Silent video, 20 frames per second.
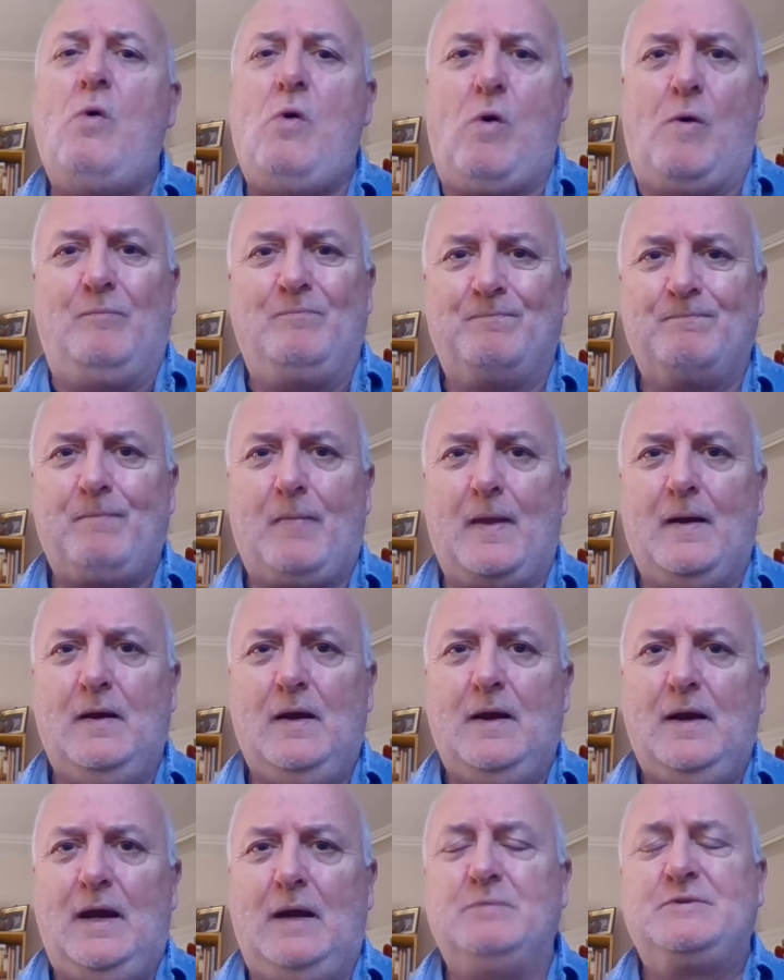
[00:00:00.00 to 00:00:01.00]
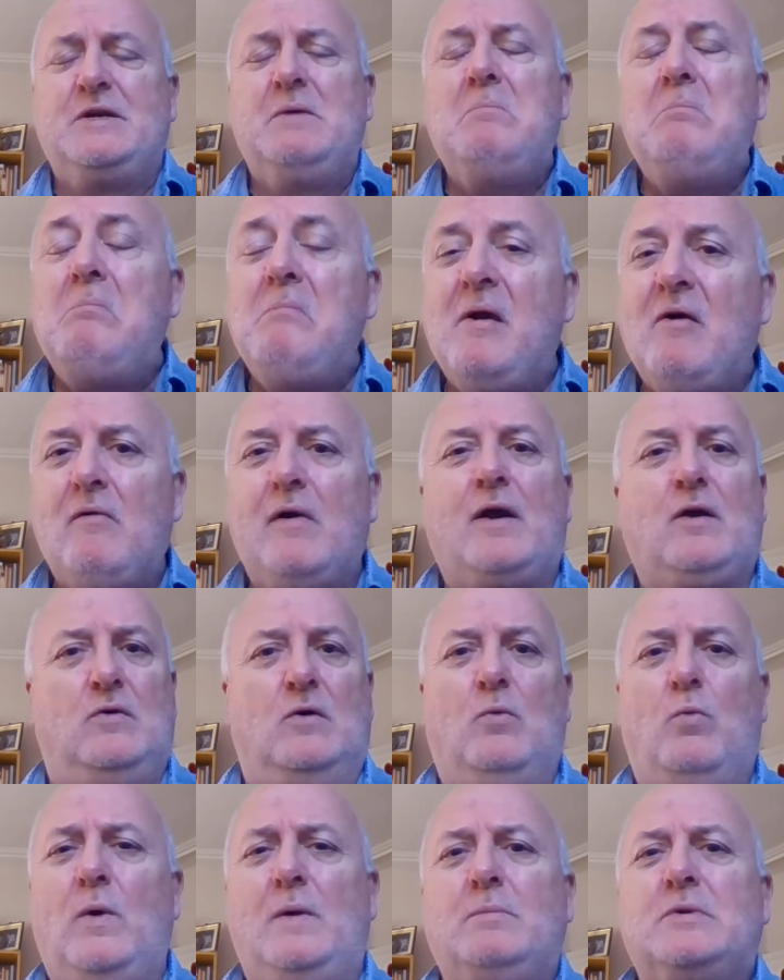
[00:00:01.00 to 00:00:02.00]
War. It was a
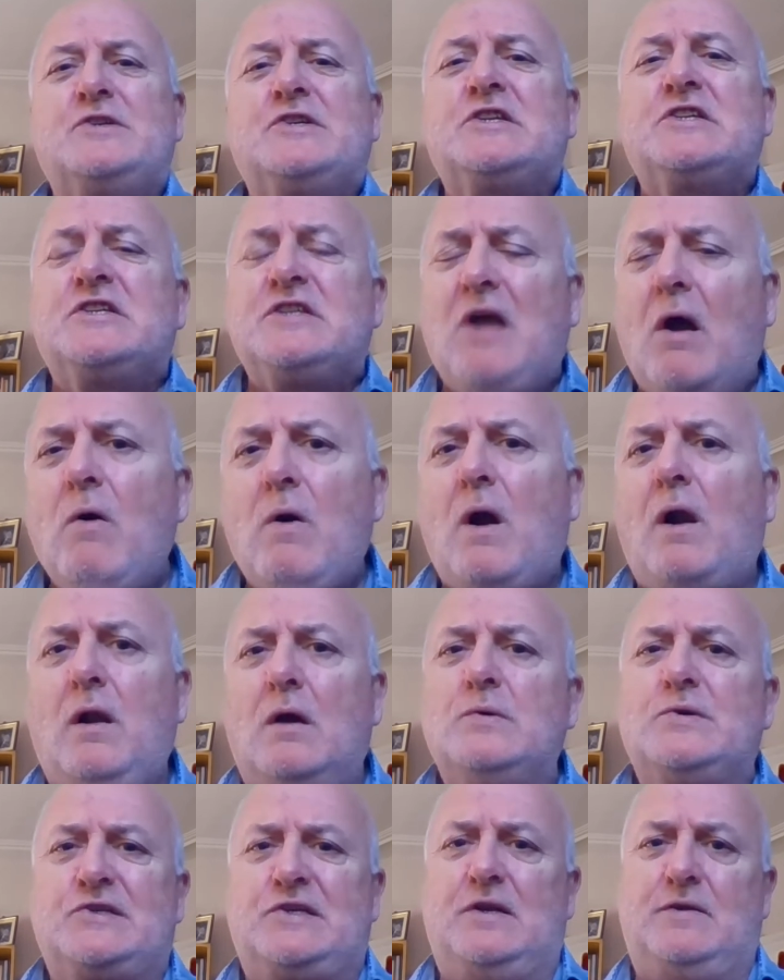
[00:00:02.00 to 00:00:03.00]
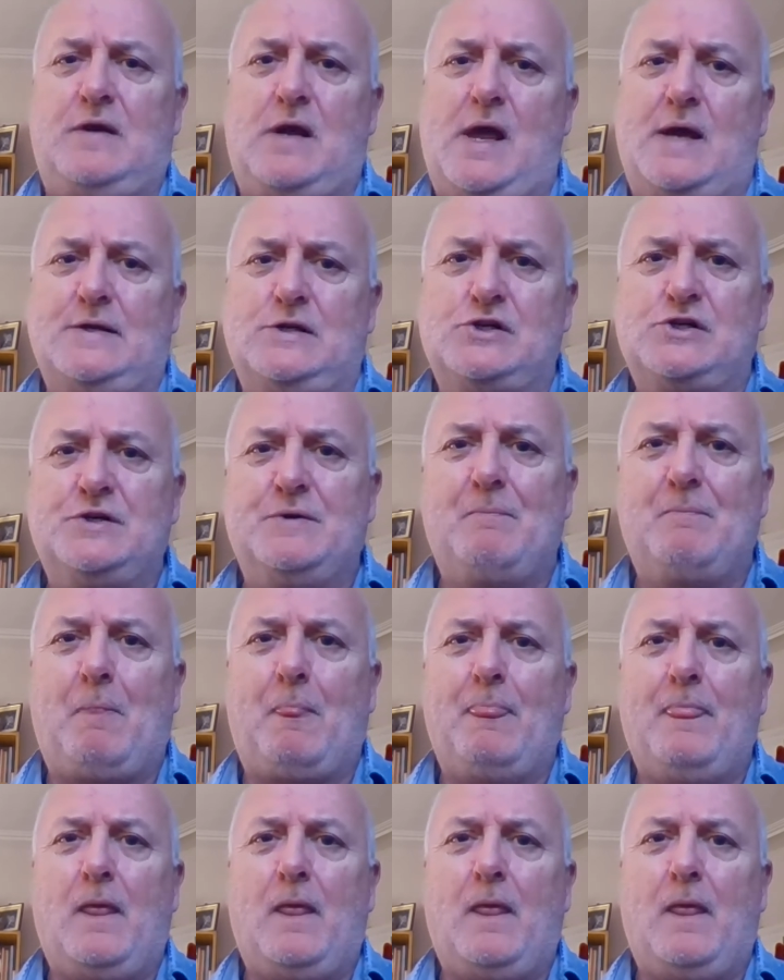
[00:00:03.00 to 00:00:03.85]
miracle. We were so close to the edge.